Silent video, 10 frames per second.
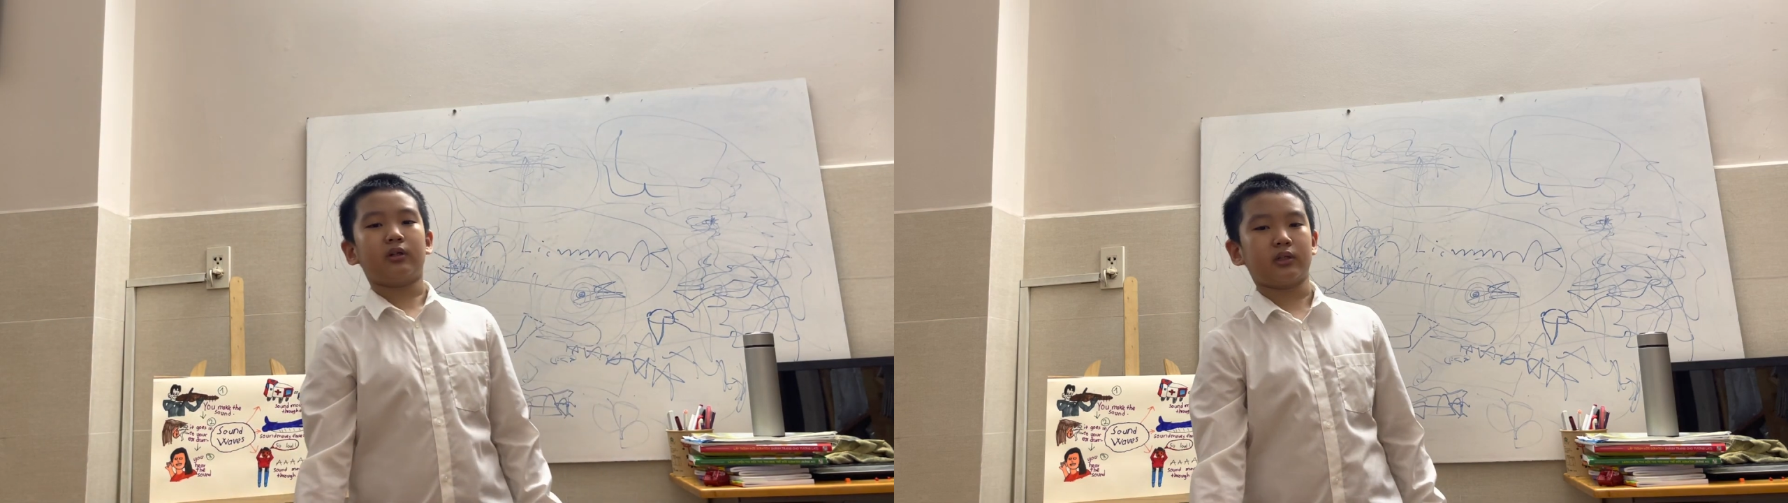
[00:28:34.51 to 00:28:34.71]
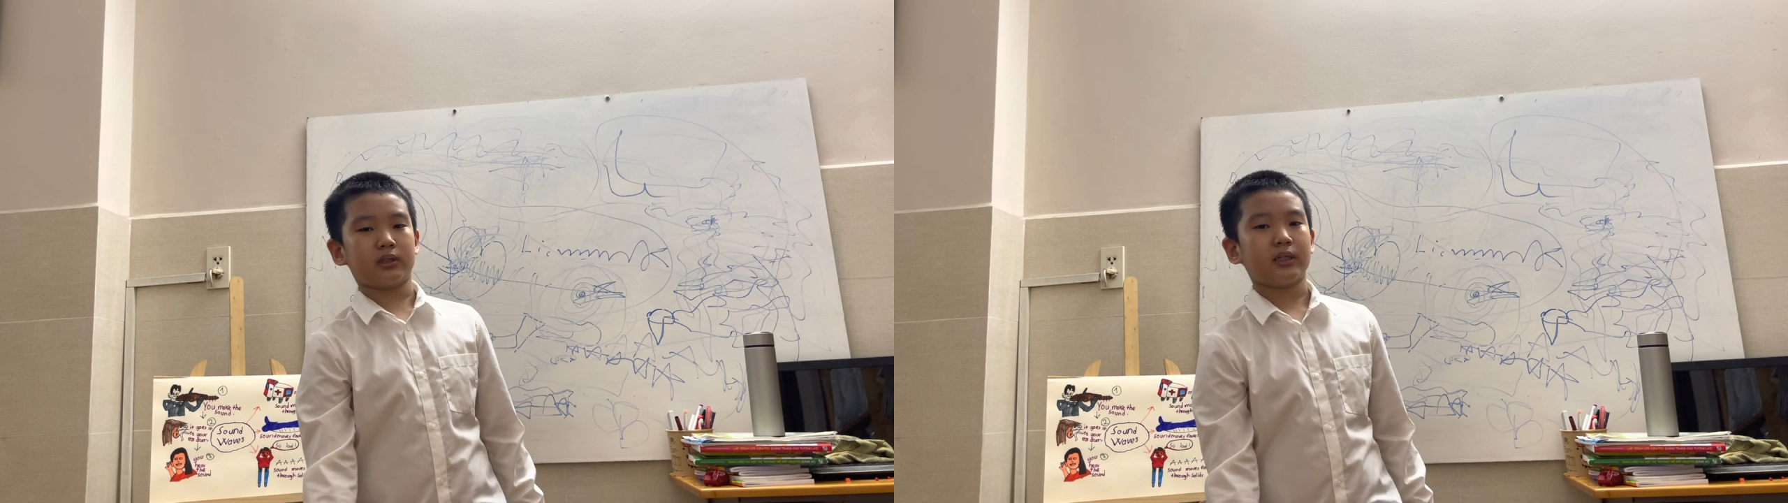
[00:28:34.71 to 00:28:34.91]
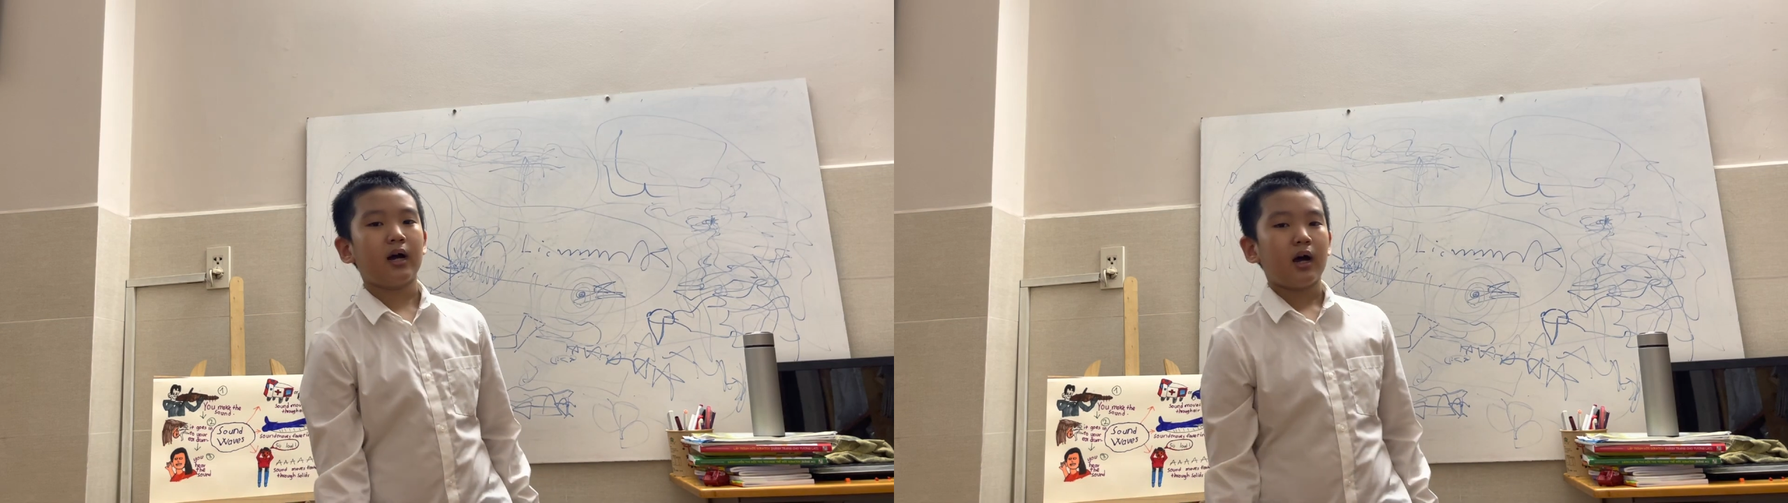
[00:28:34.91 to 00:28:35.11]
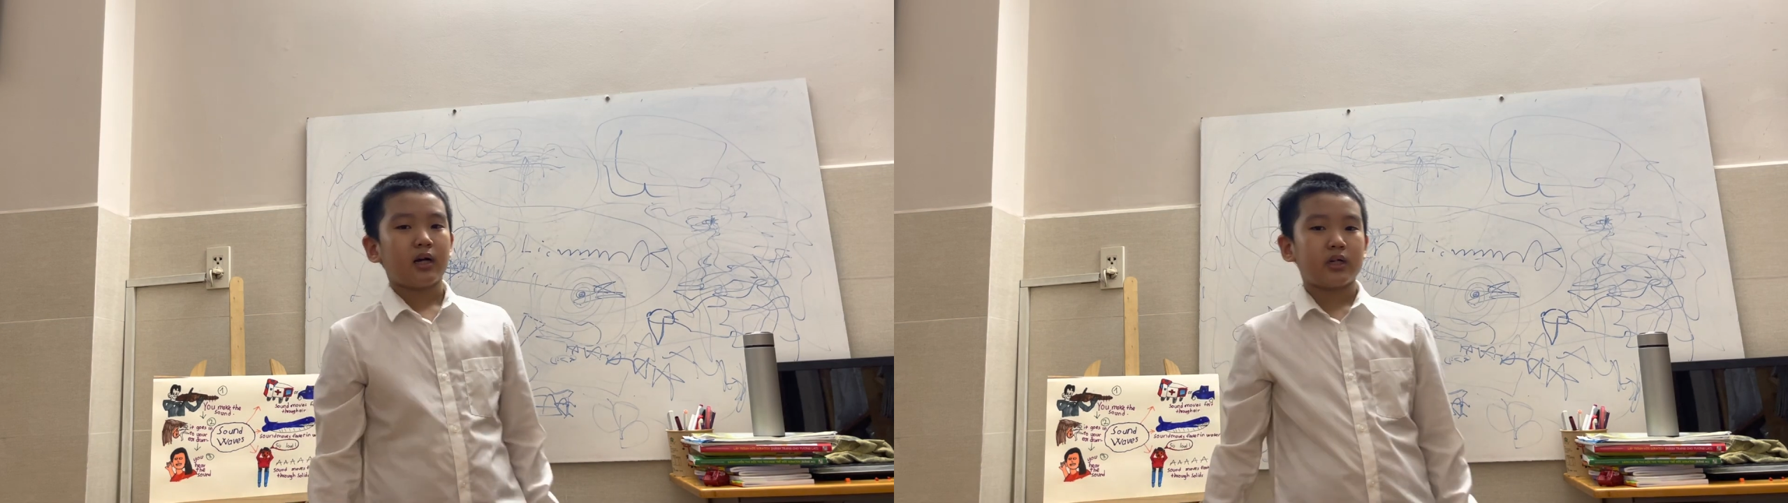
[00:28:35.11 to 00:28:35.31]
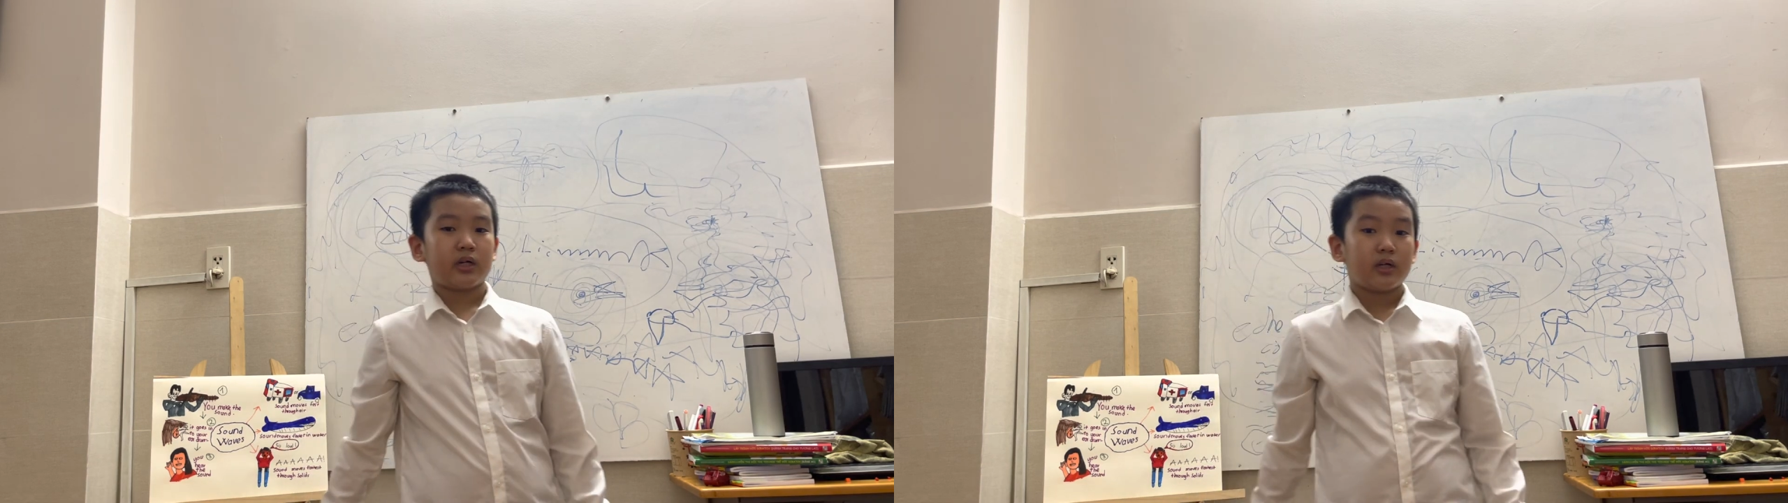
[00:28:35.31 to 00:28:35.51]

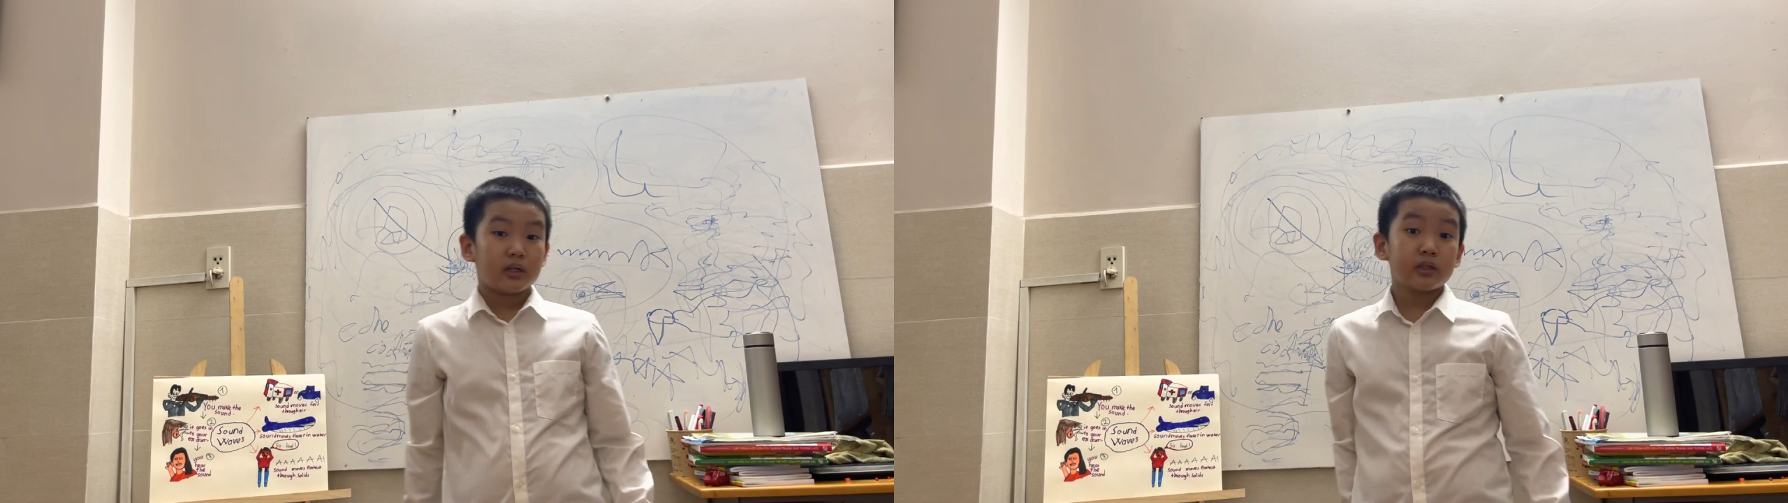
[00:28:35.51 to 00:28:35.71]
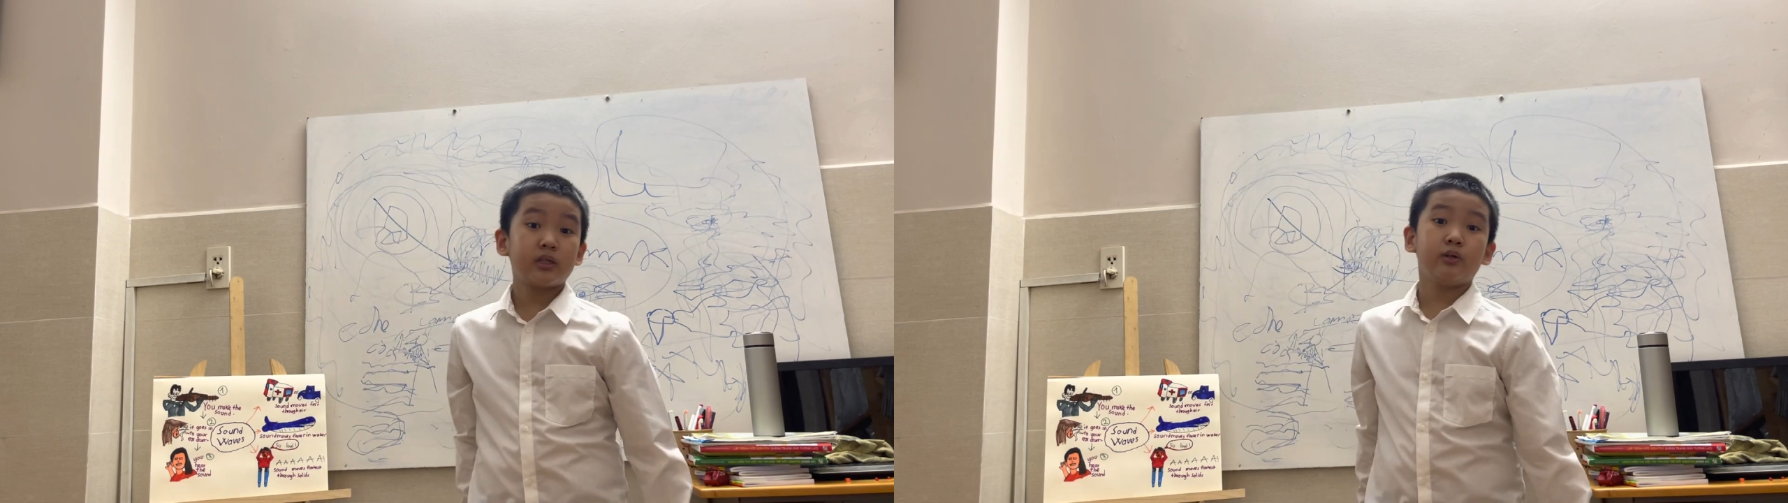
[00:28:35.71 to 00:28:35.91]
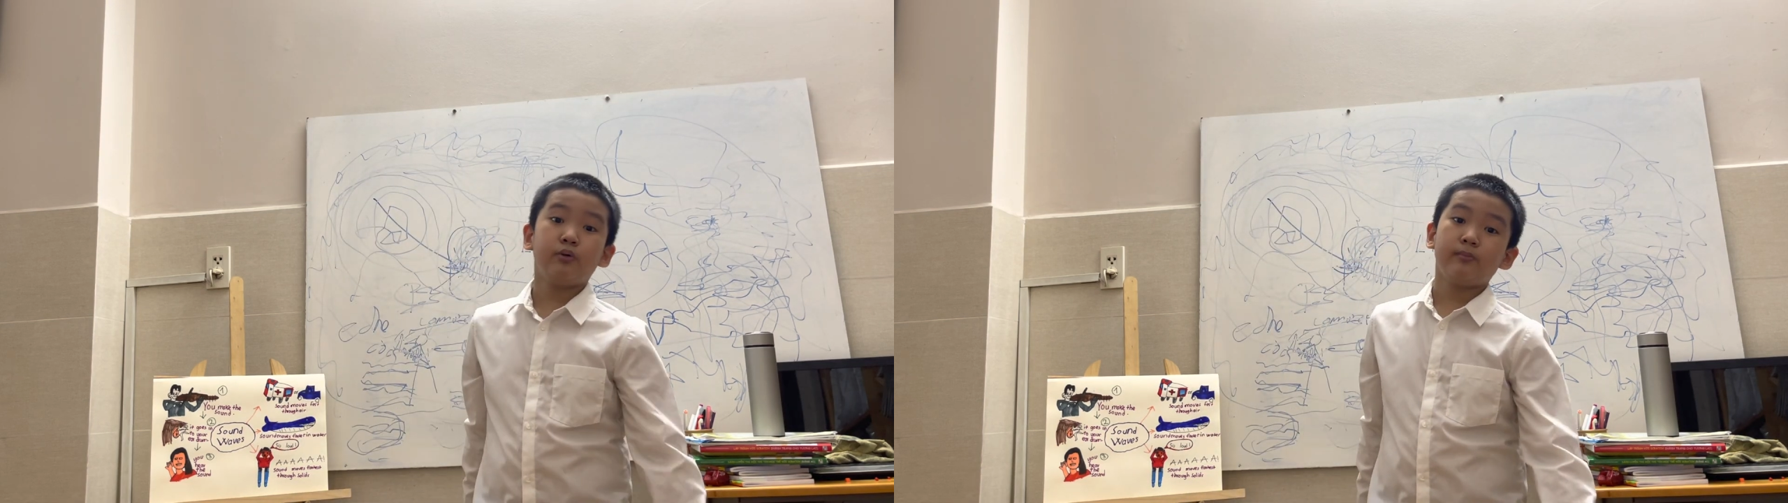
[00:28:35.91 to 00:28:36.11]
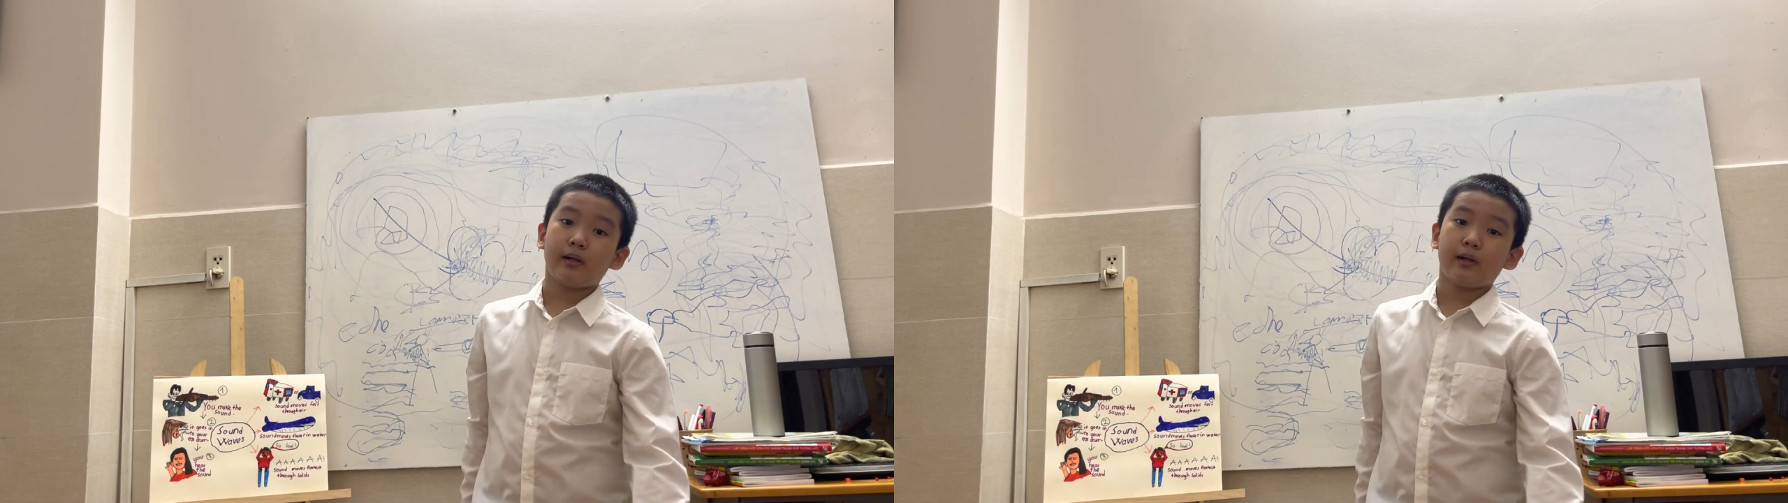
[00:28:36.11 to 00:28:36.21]
to